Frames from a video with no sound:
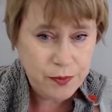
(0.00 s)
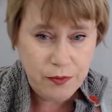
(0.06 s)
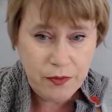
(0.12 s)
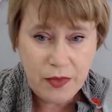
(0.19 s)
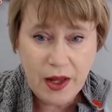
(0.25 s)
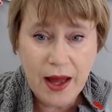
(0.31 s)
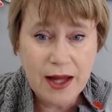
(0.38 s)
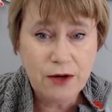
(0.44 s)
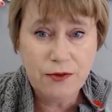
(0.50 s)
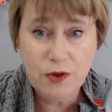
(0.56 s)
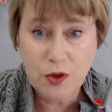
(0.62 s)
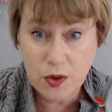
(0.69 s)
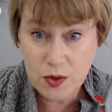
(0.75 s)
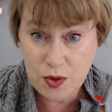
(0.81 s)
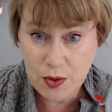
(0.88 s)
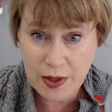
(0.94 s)
And of
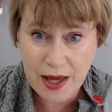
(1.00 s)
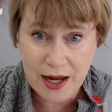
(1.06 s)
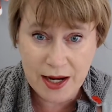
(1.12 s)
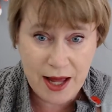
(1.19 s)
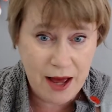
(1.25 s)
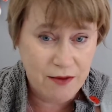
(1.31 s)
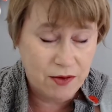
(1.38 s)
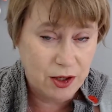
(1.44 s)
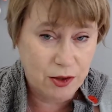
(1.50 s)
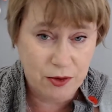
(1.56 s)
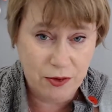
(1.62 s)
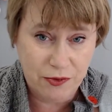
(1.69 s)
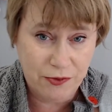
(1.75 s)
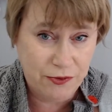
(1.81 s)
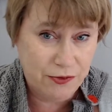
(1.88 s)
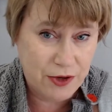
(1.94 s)
course you can have a lot of
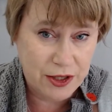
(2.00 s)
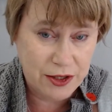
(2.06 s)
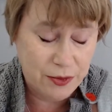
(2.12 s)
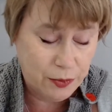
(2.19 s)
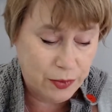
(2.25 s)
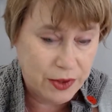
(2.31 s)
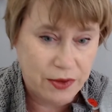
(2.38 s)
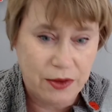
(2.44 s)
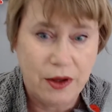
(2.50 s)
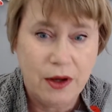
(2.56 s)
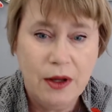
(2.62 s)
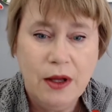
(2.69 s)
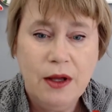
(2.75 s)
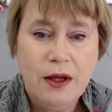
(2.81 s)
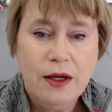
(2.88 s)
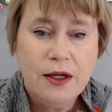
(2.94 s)
fun with
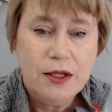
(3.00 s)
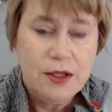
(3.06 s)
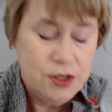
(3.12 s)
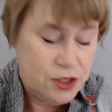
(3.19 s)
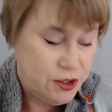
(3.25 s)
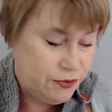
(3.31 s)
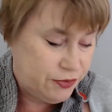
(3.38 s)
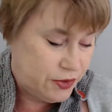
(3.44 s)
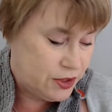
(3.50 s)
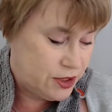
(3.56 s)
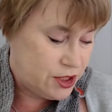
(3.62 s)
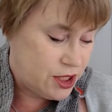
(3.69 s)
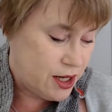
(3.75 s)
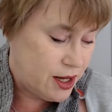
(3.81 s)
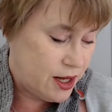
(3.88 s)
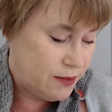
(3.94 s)
different
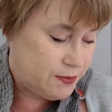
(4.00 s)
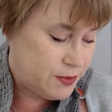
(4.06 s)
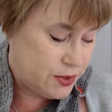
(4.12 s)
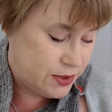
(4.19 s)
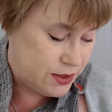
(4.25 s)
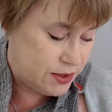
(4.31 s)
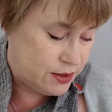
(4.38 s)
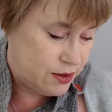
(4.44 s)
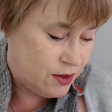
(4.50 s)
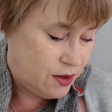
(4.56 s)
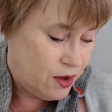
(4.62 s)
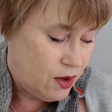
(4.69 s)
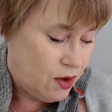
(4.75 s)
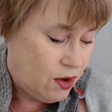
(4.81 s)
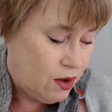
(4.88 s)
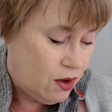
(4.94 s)
types
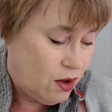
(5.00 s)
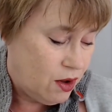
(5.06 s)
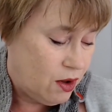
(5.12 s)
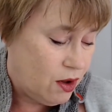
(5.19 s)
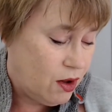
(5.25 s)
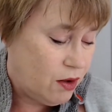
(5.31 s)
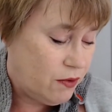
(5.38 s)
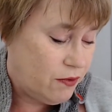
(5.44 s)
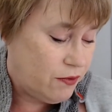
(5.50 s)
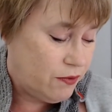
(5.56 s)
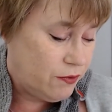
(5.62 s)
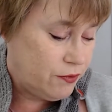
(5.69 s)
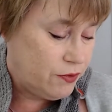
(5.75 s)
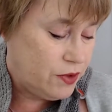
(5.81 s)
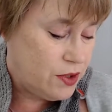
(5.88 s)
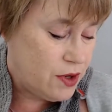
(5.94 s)
of
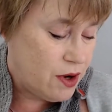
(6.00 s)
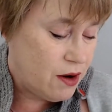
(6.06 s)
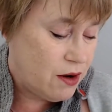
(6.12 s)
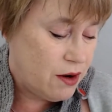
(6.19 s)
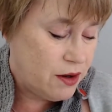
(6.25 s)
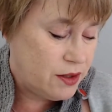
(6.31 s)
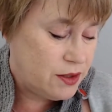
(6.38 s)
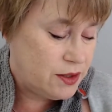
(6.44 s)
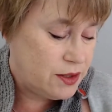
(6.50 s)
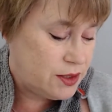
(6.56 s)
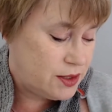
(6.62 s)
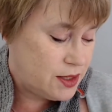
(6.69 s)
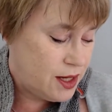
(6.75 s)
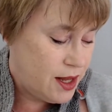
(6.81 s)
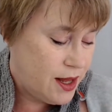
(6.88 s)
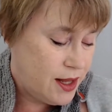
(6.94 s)
yarns
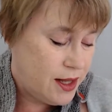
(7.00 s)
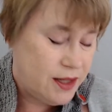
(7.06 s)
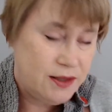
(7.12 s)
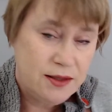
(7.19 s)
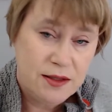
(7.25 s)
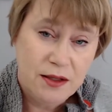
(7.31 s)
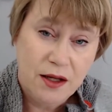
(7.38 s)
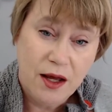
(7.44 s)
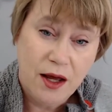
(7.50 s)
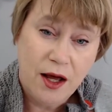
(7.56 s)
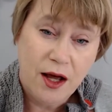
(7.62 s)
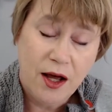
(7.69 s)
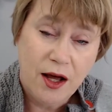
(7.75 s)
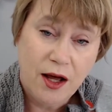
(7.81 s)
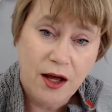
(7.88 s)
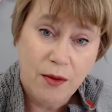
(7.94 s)
and
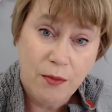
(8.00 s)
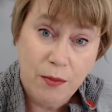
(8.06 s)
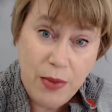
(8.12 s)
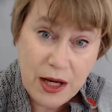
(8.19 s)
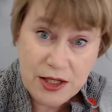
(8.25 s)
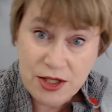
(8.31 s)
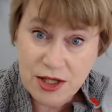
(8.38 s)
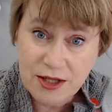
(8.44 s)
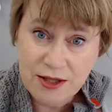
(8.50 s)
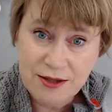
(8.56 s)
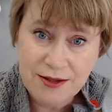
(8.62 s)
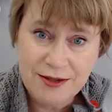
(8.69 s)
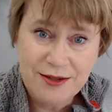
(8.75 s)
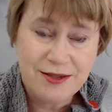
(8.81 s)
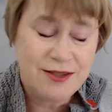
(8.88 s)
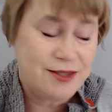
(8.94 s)

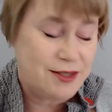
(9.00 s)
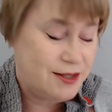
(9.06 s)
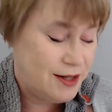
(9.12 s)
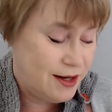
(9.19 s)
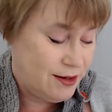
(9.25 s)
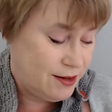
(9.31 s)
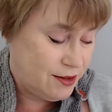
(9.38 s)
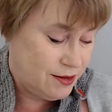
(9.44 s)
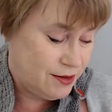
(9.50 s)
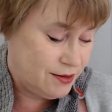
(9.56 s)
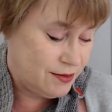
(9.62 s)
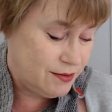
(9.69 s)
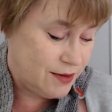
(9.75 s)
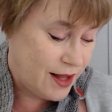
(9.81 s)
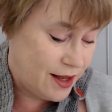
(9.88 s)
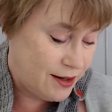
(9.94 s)
buttons
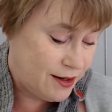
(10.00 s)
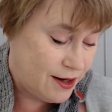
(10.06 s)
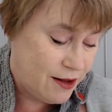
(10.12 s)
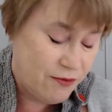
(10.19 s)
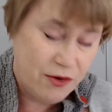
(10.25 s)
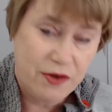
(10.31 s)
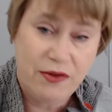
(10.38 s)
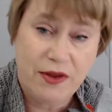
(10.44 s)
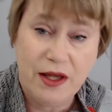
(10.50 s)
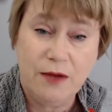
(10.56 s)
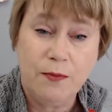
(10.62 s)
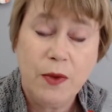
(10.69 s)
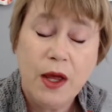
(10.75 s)
and everything.